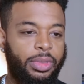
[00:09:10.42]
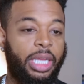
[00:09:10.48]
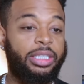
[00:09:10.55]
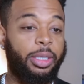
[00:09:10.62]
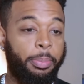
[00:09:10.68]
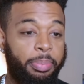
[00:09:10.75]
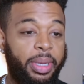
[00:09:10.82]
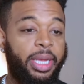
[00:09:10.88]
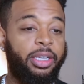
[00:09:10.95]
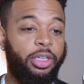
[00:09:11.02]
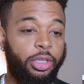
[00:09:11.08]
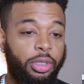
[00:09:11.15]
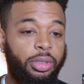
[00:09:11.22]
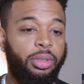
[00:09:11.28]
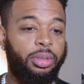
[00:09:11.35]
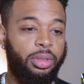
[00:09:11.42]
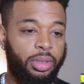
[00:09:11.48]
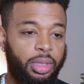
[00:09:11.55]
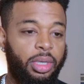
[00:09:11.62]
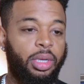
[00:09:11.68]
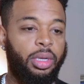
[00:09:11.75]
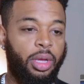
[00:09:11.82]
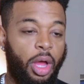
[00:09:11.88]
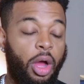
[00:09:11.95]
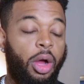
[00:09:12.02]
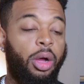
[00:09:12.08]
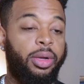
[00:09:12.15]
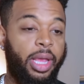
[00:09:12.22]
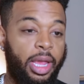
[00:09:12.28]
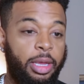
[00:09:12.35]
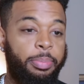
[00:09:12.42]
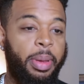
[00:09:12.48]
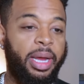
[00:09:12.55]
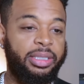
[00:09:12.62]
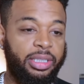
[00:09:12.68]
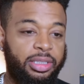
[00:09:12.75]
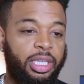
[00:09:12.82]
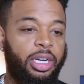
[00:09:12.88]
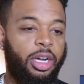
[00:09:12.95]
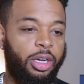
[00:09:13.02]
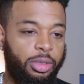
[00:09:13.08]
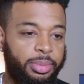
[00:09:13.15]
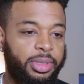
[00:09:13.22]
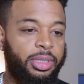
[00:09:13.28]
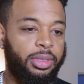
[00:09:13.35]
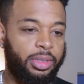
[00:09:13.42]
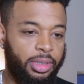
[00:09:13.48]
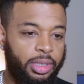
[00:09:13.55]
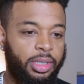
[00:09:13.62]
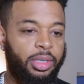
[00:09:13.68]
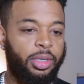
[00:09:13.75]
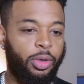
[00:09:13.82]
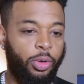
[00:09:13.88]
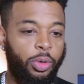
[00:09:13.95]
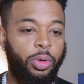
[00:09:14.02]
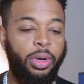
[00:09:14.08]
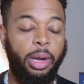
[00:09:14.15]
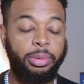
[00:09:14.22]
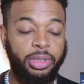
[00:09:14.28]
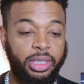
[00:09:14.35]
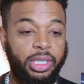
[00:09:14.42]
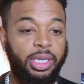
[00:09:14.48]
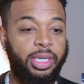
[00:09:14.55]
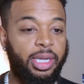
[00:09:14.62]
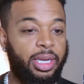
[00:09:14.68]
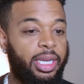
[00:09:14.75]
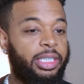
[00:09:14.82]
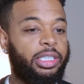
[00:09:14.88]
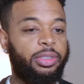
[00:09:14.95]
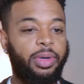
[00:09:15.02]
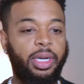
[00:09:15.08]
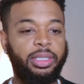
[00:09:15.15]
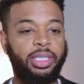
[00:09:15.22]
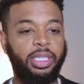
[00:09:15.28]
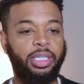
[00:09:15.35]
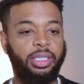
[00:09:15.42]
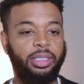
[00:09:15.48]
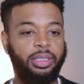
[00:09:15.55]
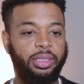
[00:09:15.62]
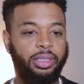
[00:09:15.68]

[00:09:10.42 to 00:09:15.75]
That's a big dude. Oh, okay, he passed it to the homie. Oh, that was a good collision right there.